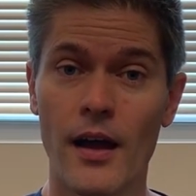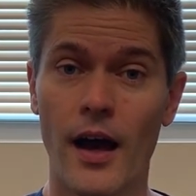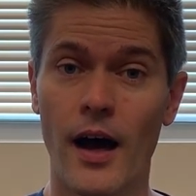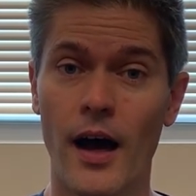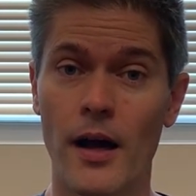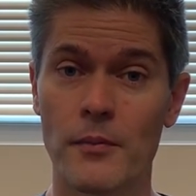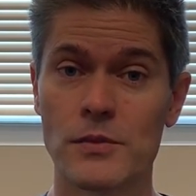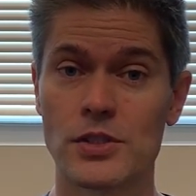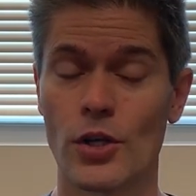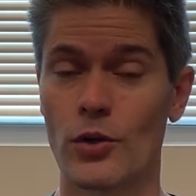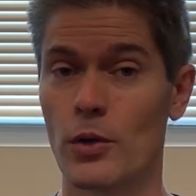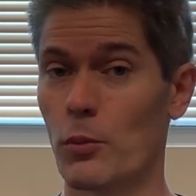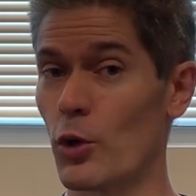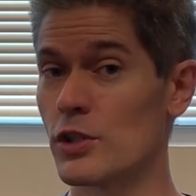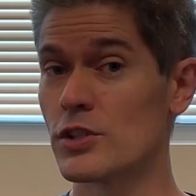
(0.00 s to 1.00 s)
Um, so
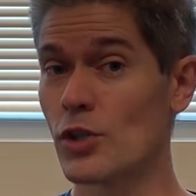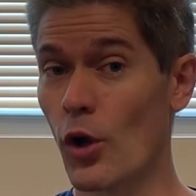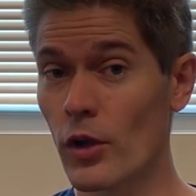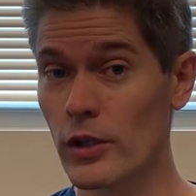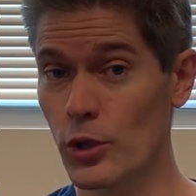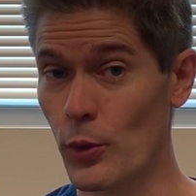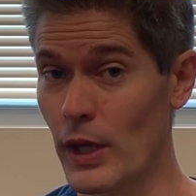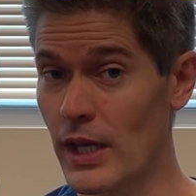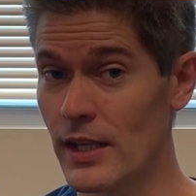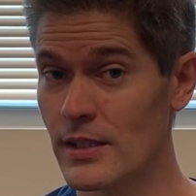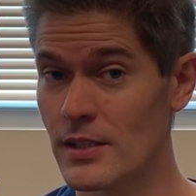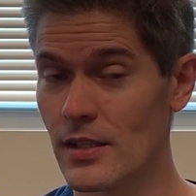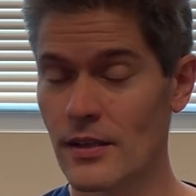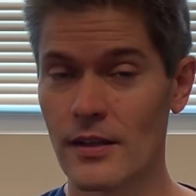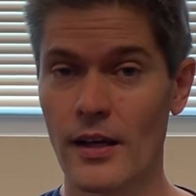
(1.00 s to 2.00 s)
the more salt you
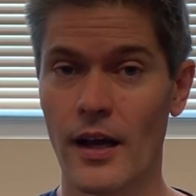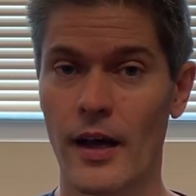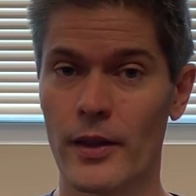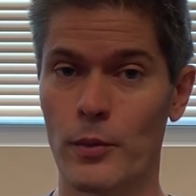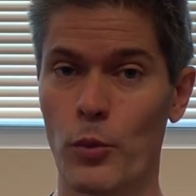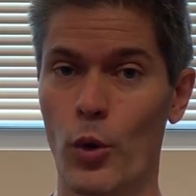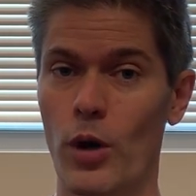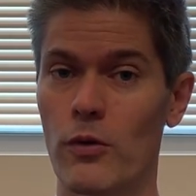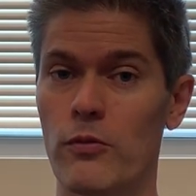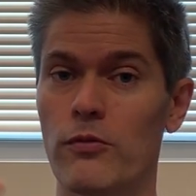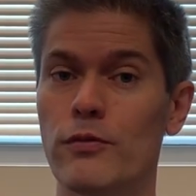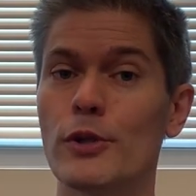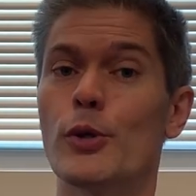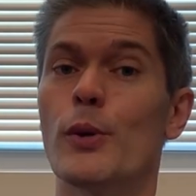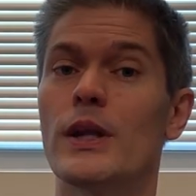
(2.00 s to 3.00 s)
eat, uh, the more
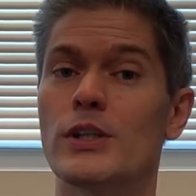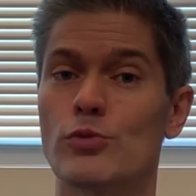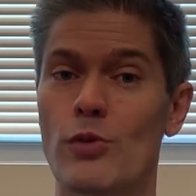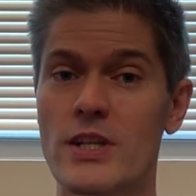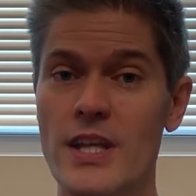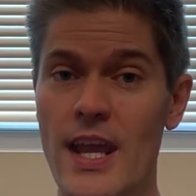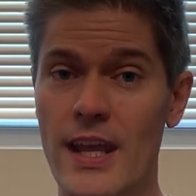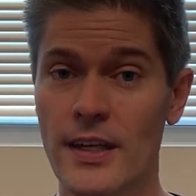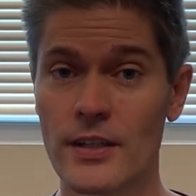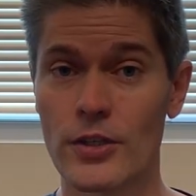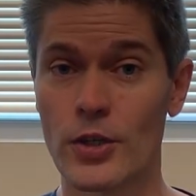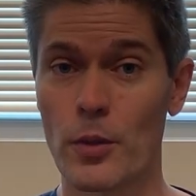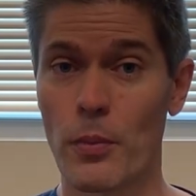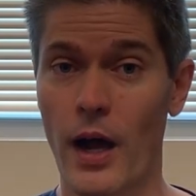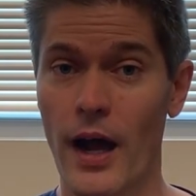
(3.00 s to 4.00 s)
fluid is retained
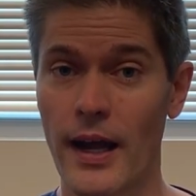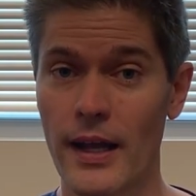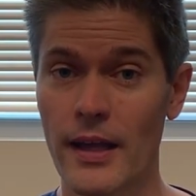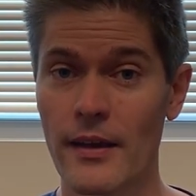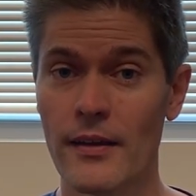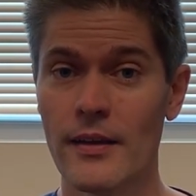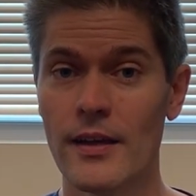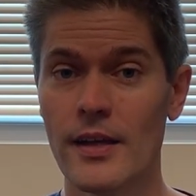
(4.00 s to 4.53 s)
in your body.